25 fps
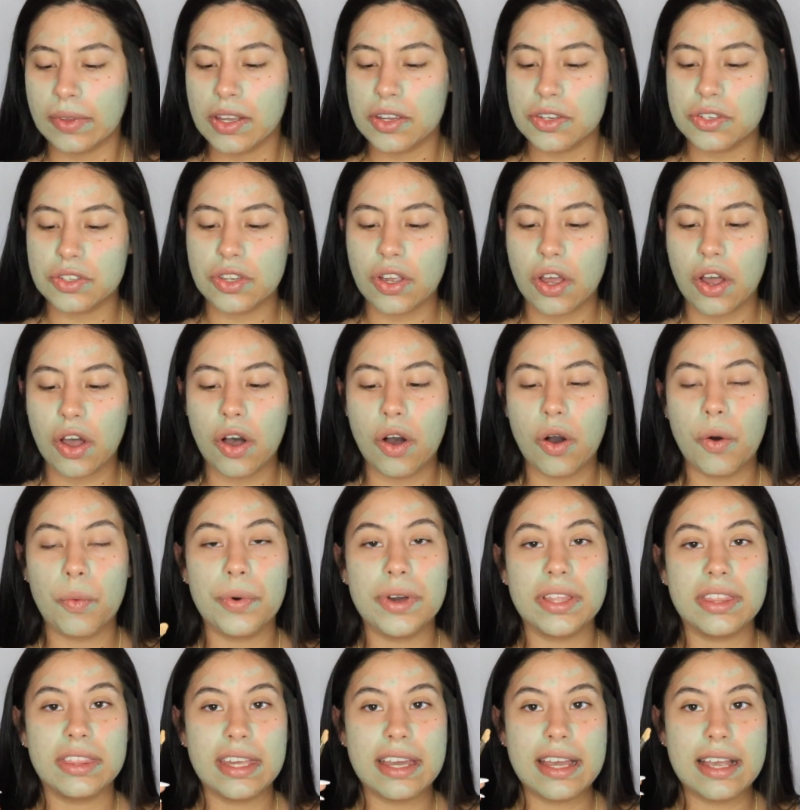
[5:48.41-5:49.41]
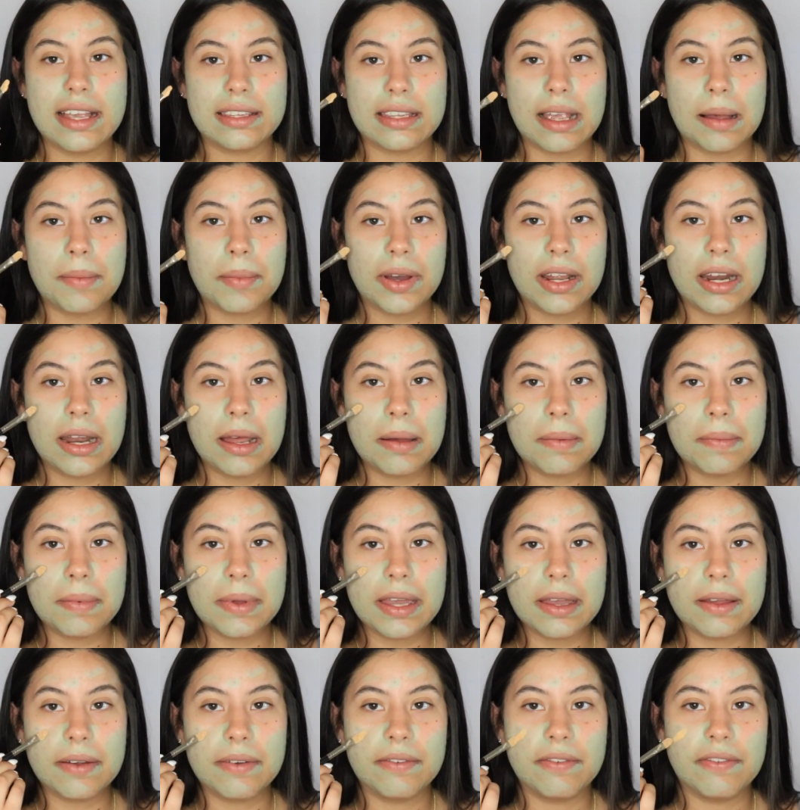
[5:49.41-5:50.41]
So with this, I'm gonna
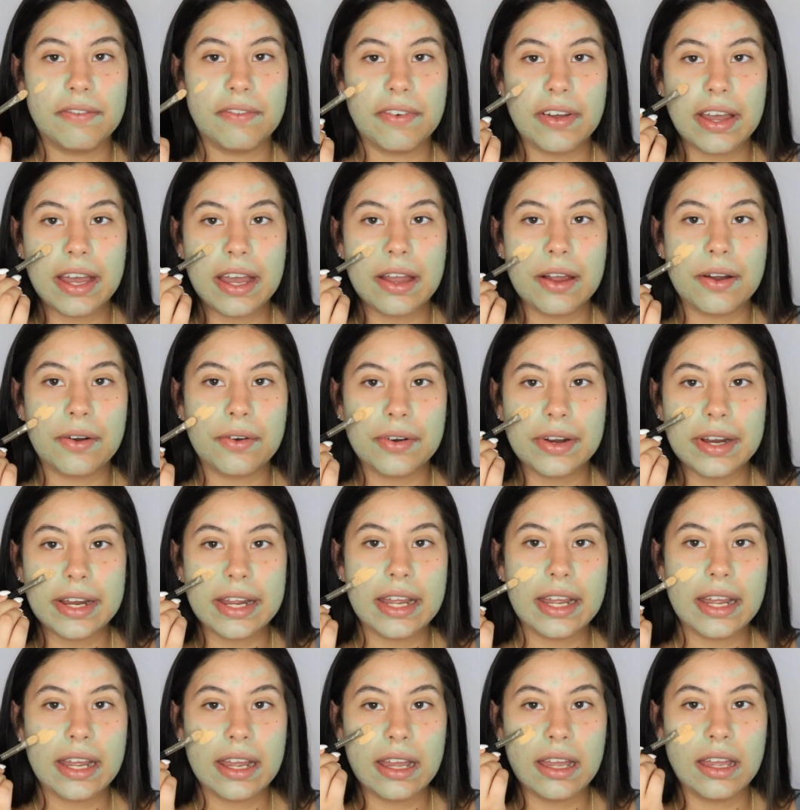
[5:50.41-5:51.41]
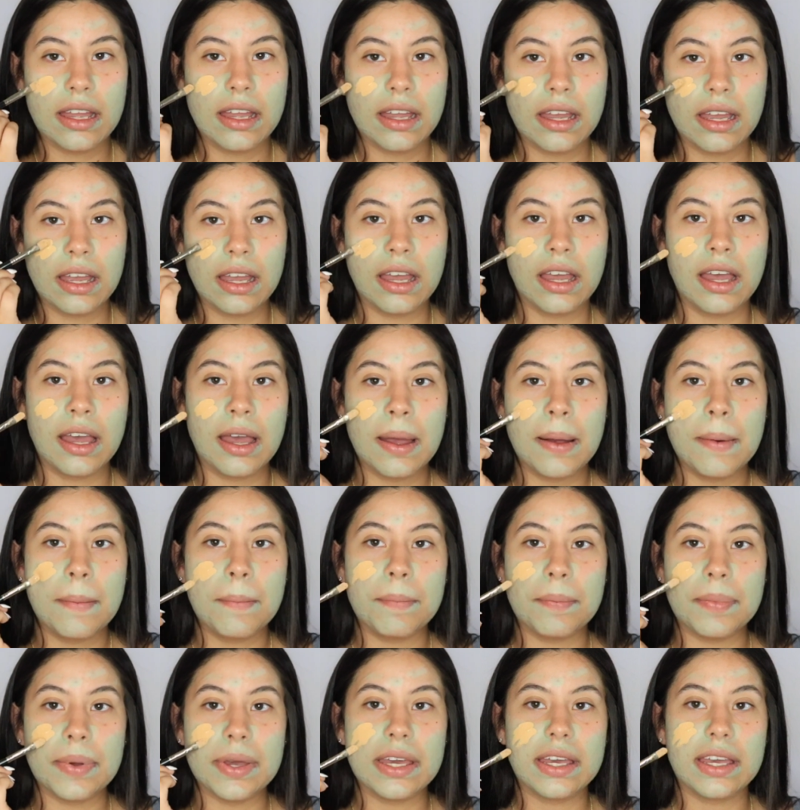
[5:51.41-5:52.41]
be very
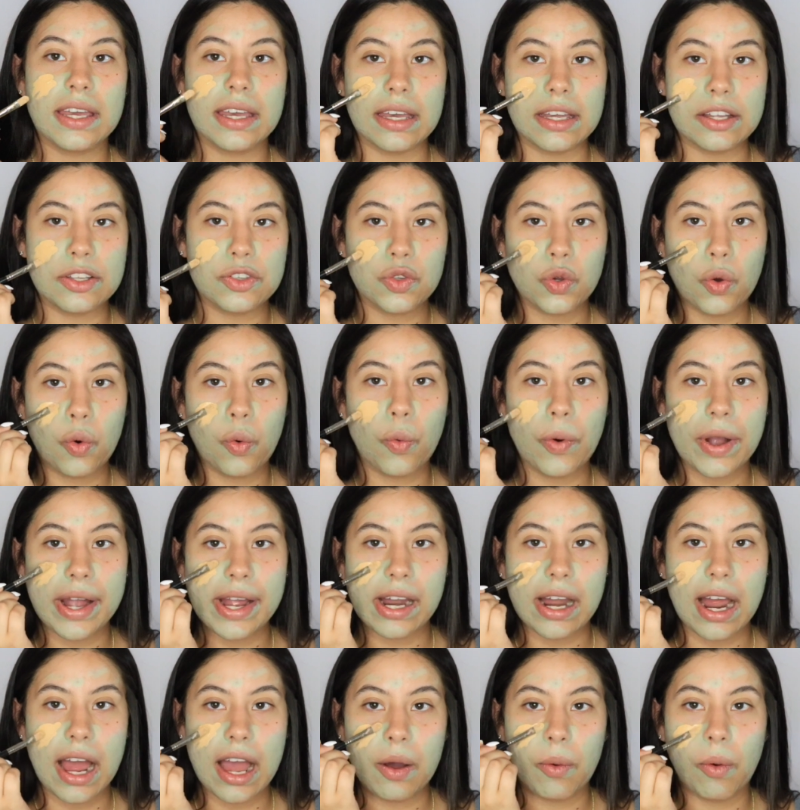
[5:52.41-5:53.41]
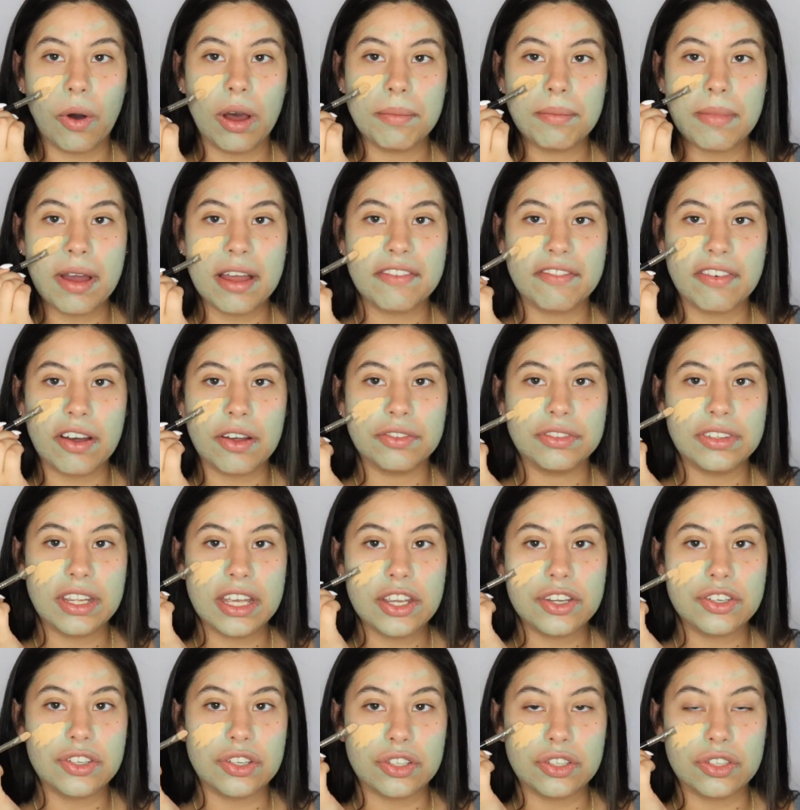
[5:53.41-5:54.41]
picky to where I want my
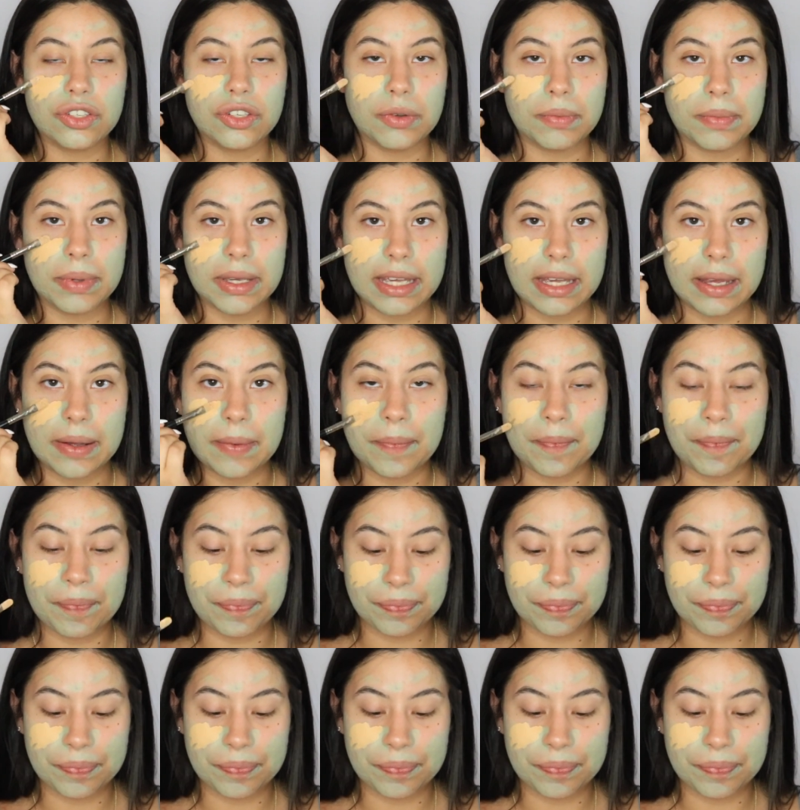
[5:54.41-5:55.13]
foundation to be.